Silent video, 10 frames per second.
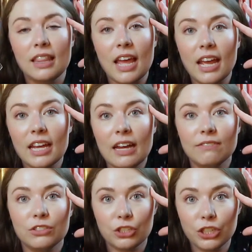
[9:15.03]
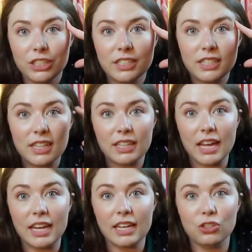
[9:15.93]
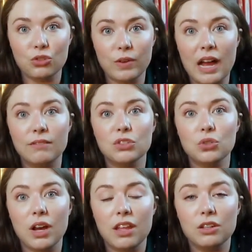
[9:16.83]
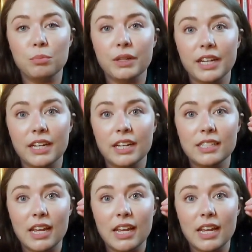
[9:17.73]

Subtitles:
They have learned that they can travel to other planets